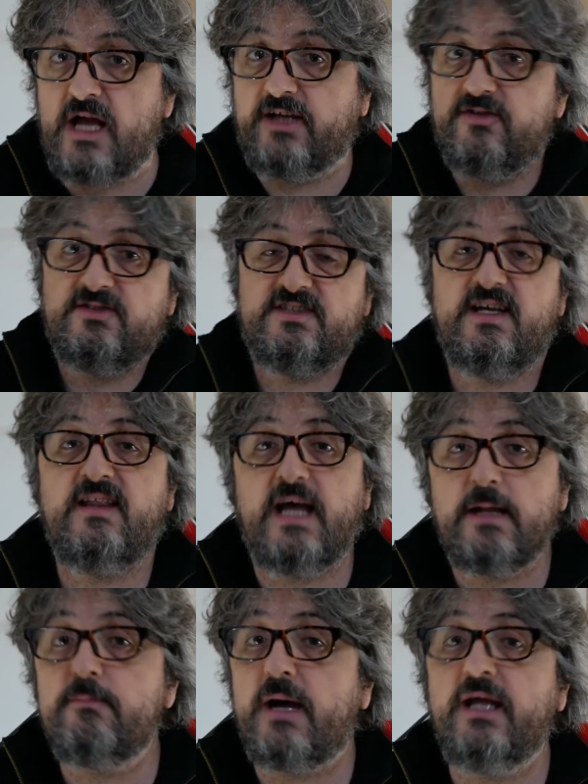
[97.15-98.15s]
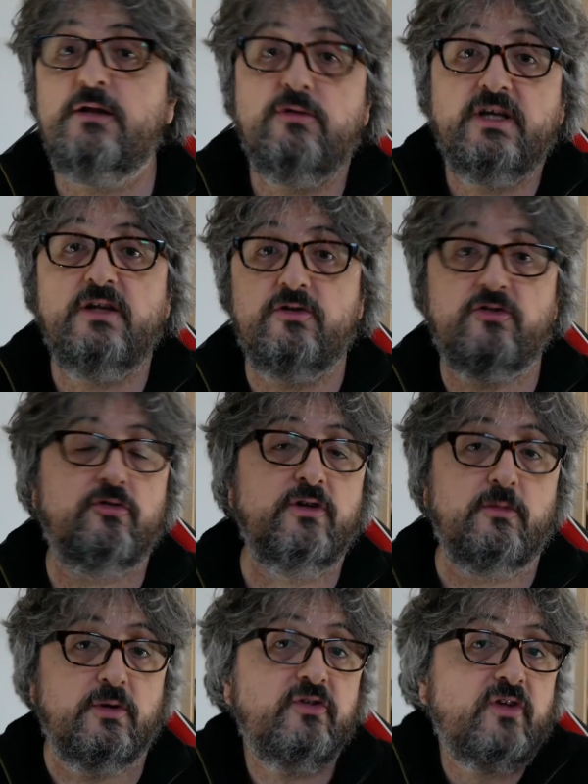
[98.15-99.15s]
I can say that by looking those three
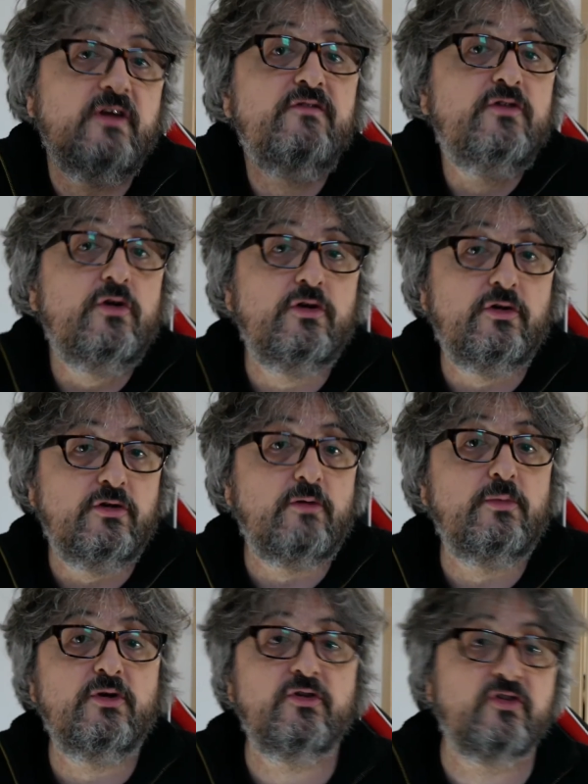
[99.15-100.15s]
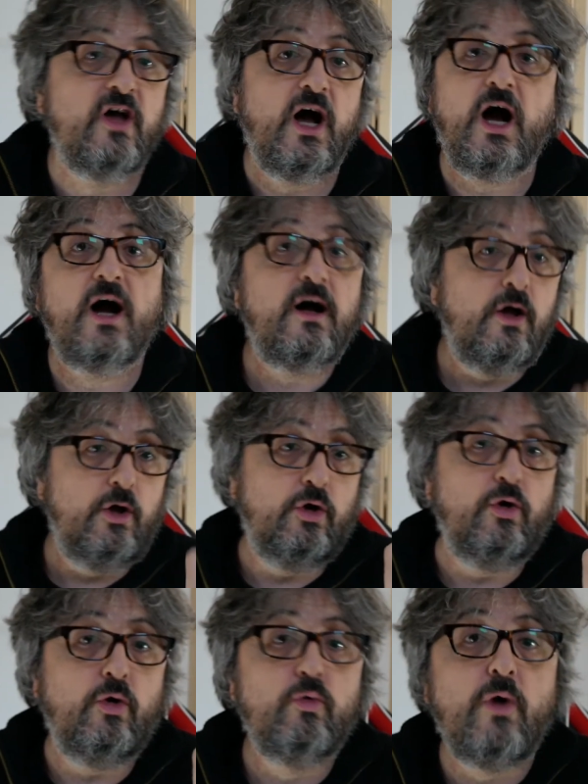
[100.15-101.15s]
numbers. If the numbers are
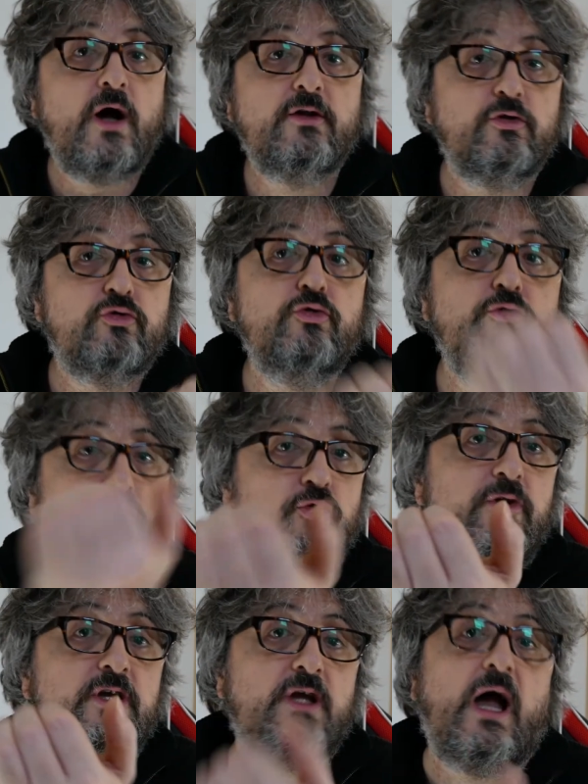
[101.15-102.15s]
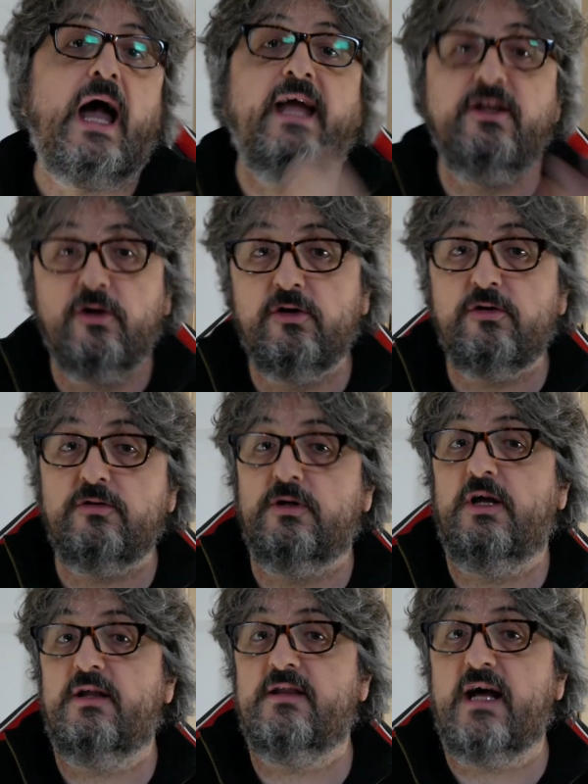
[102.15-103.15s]
uh, 1, 2, 3, I know
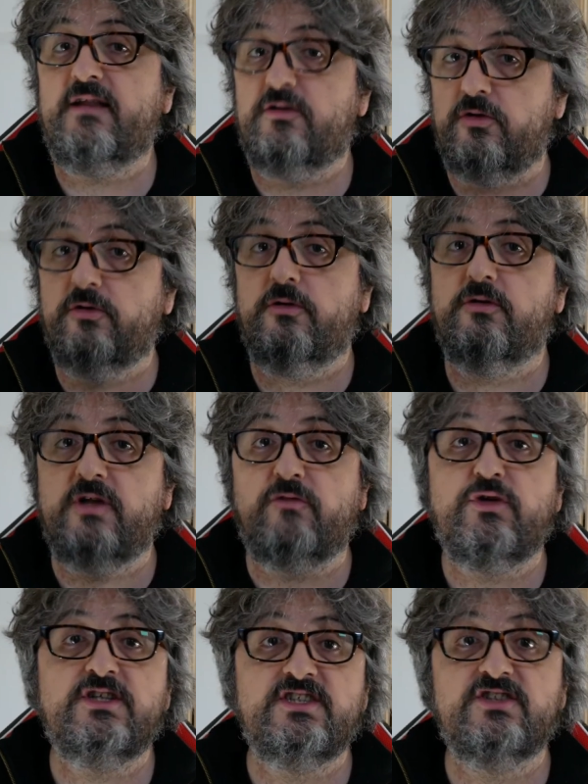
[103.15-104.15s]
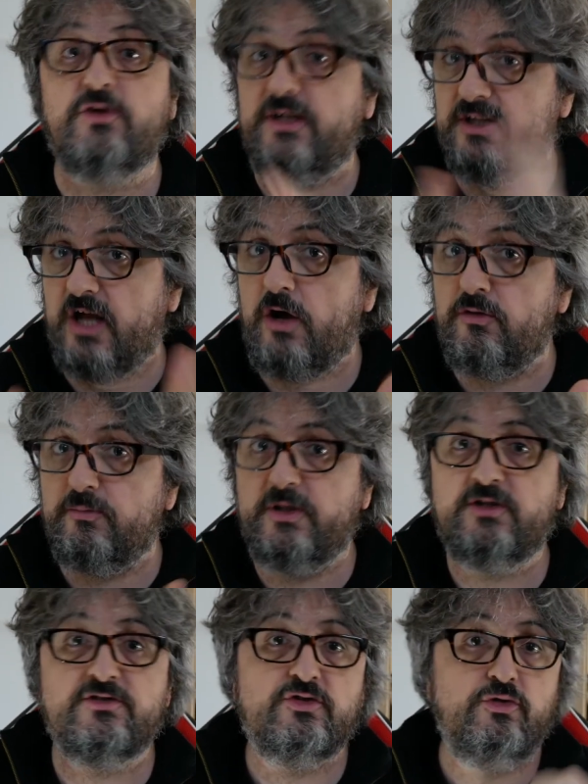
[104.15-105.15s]
that the load average is going down
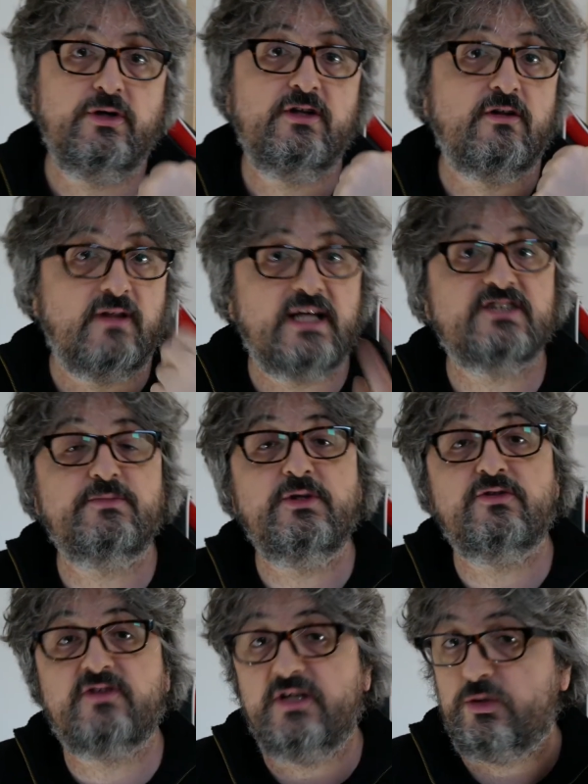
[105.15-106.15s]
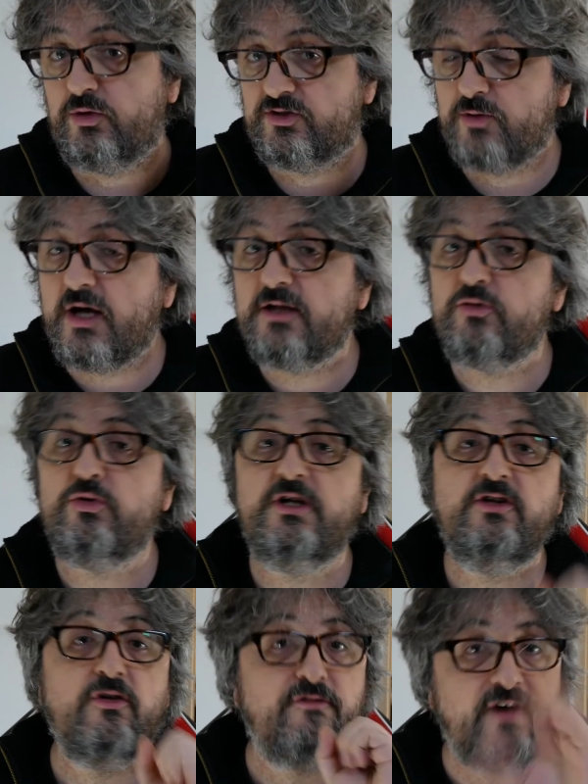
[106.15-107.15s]
because during the last minute it was 1,
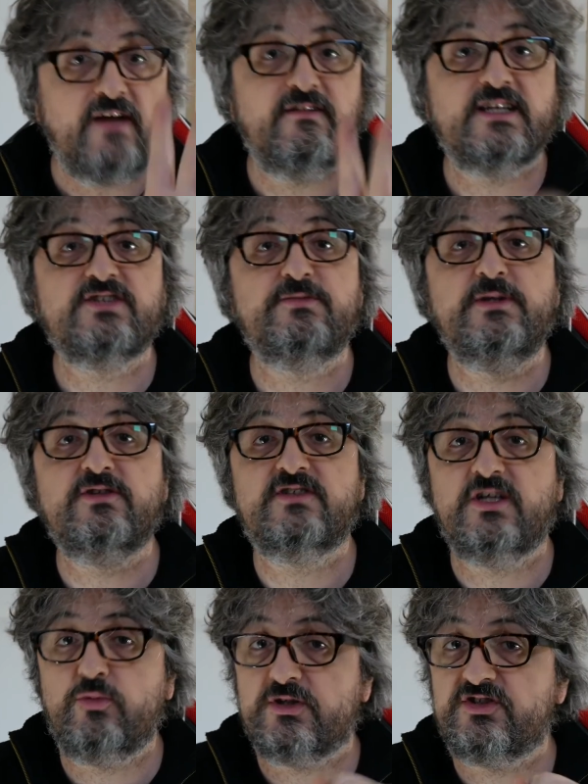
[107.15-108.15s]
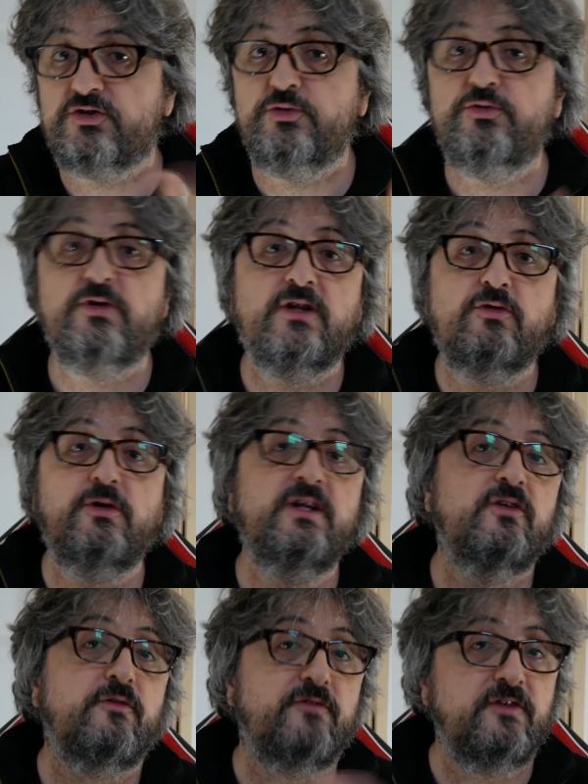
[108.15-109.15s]
during the 5 last minutes it was 2, and
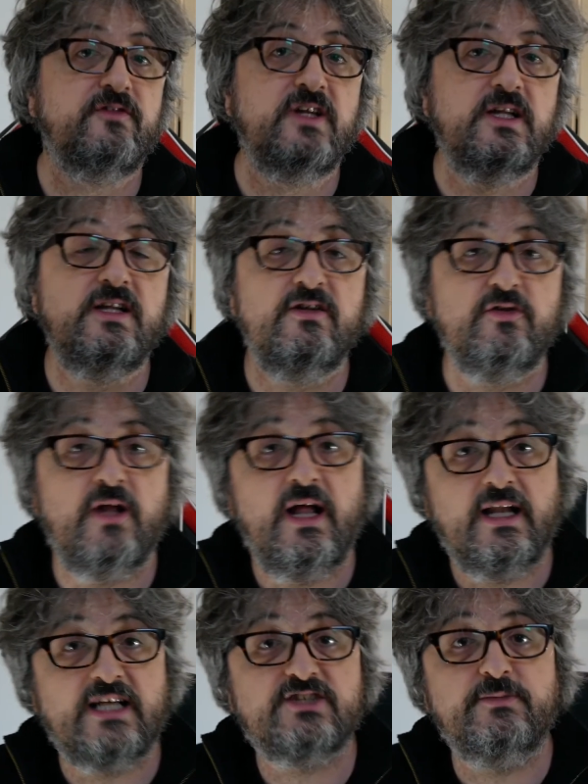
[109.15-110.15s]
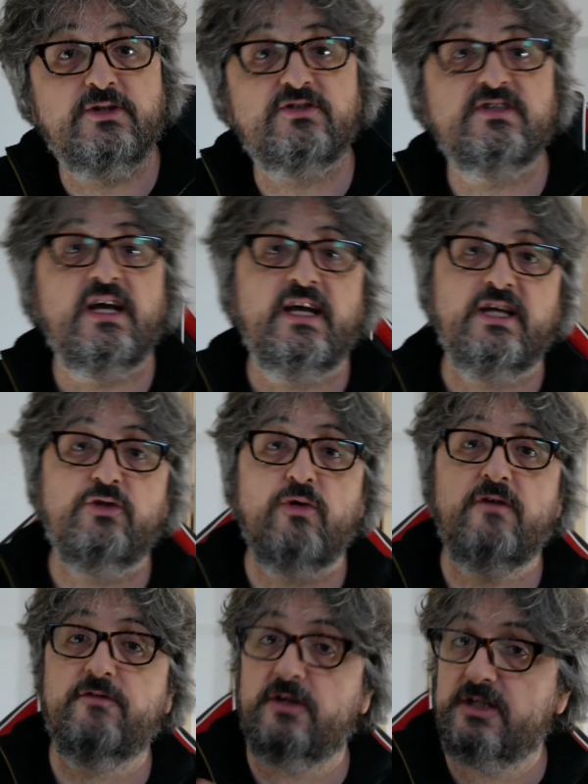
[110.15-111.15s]
during the 15 last minutes it
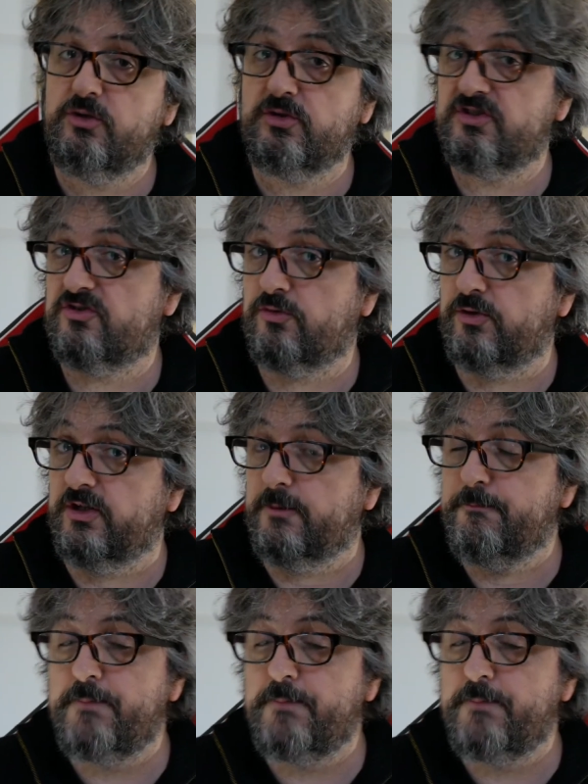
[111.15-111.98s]
was, it was 3.